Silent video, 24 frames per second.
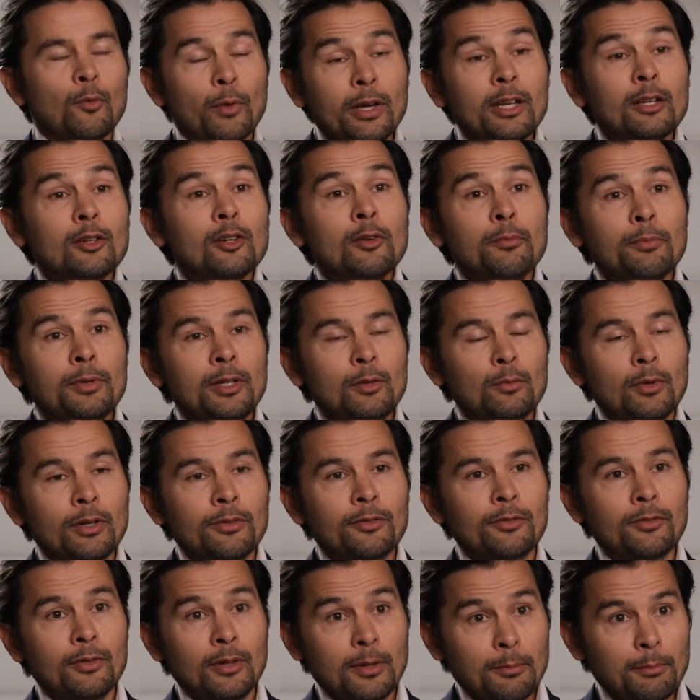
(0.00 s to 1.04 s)
When a company
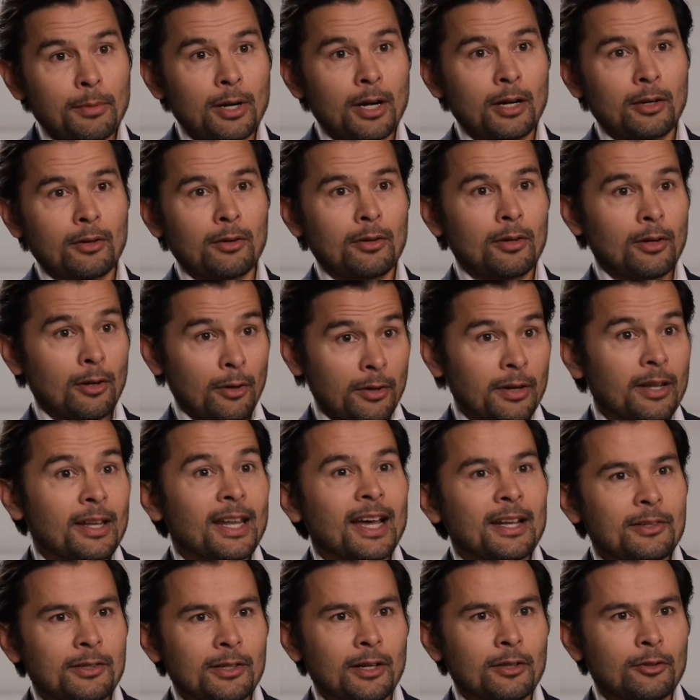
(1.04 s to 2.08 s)
wants to embark on an
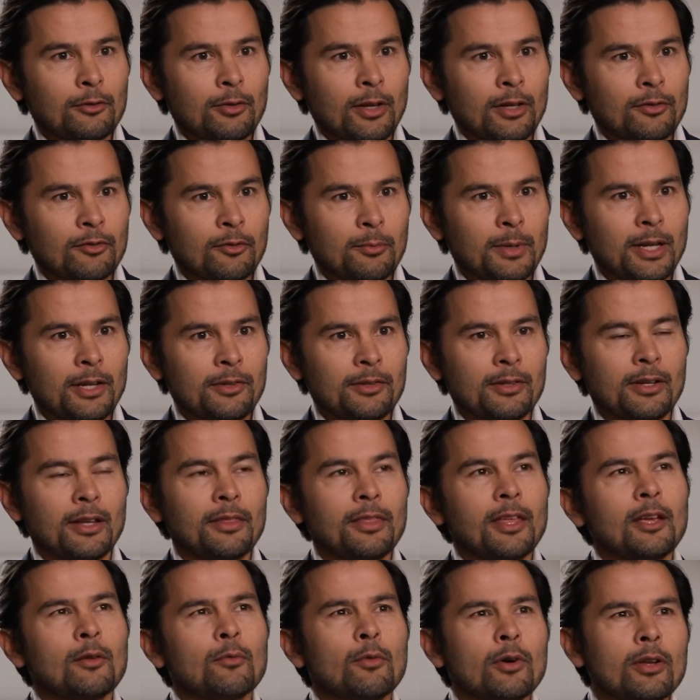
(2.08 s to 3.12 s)
Agile transformation, I
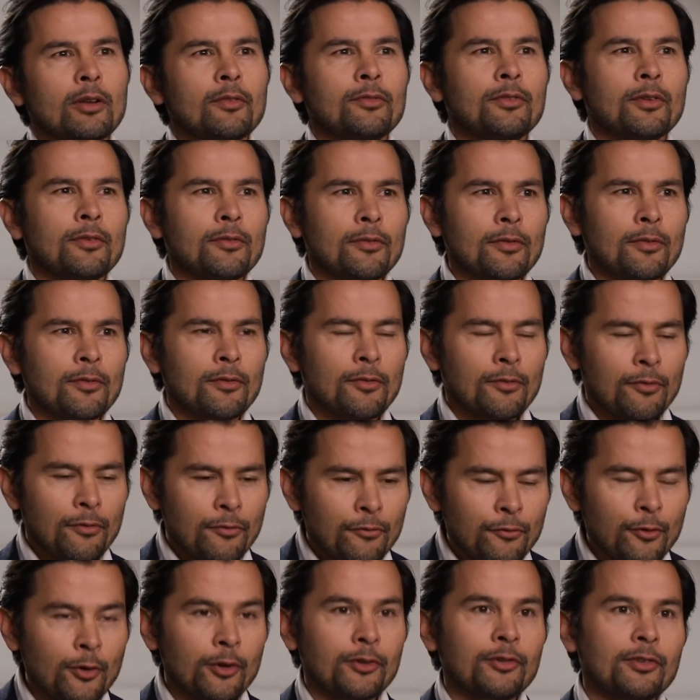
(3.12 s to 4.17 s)
think one of the
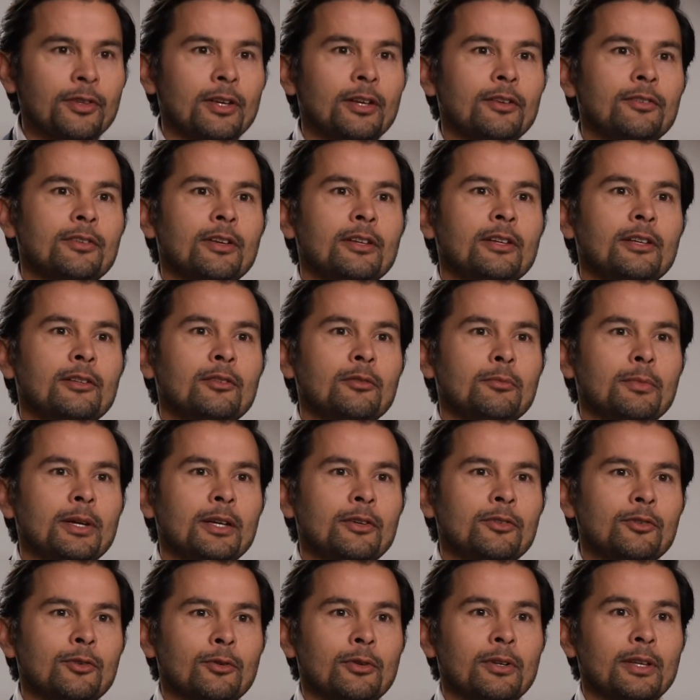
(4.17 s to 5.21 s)
first things they need to
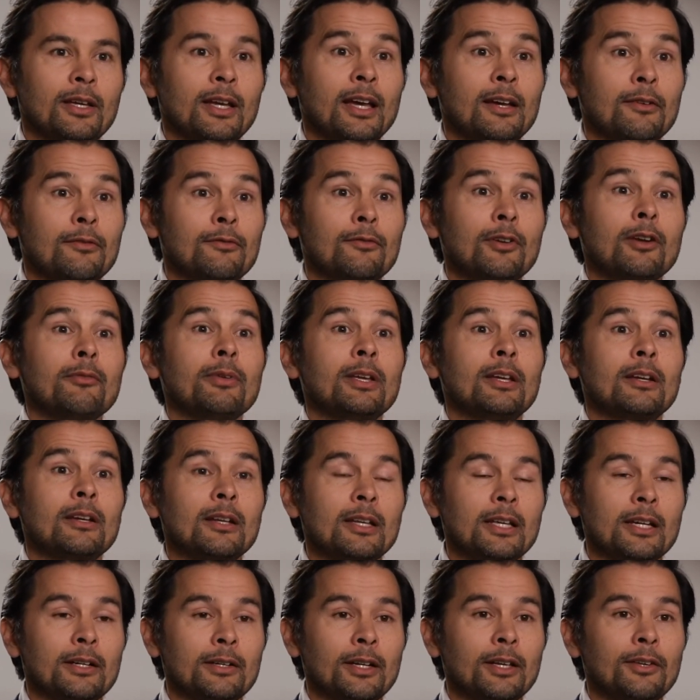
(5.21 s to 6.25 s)
make sure they have very
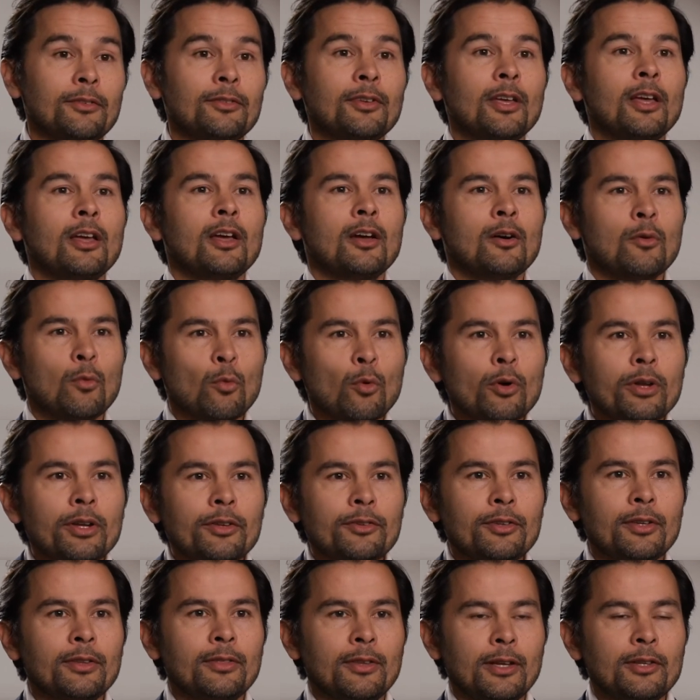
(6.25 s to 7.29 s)
clear is what
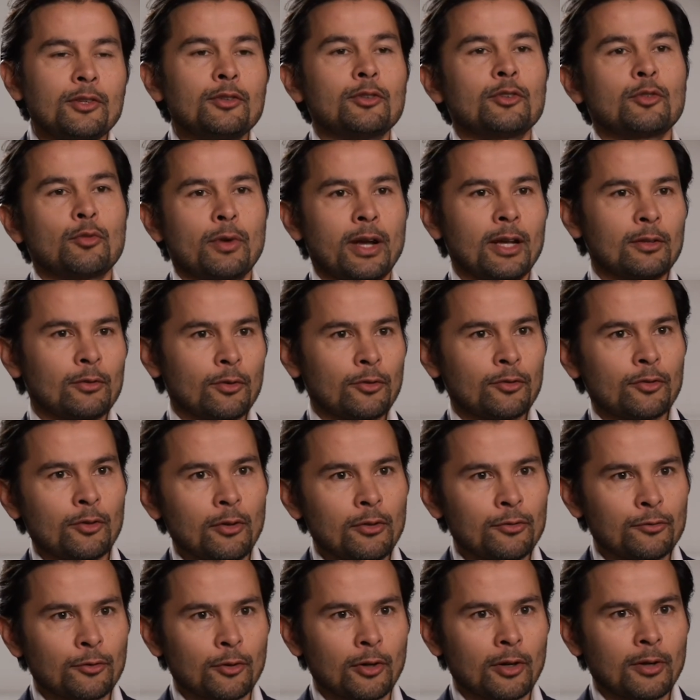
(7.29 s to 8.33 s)
is it that you're trying to
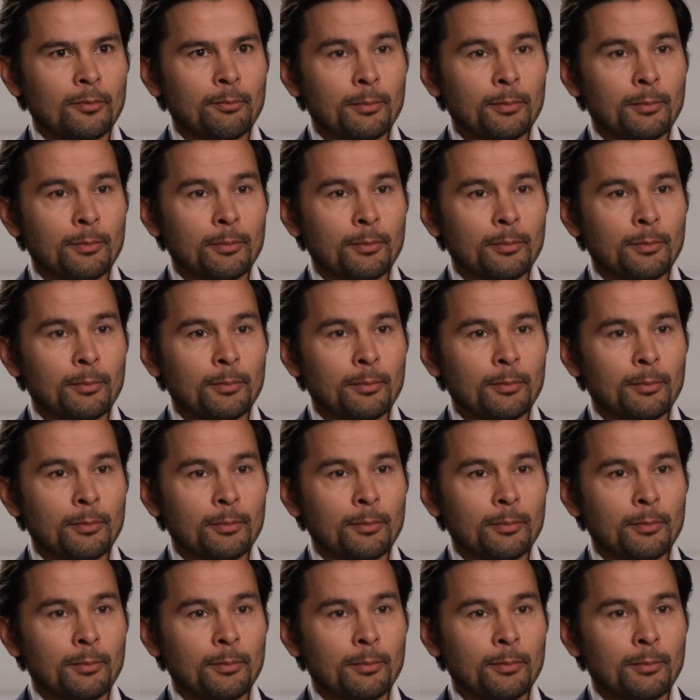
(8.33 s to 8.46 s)
solve for?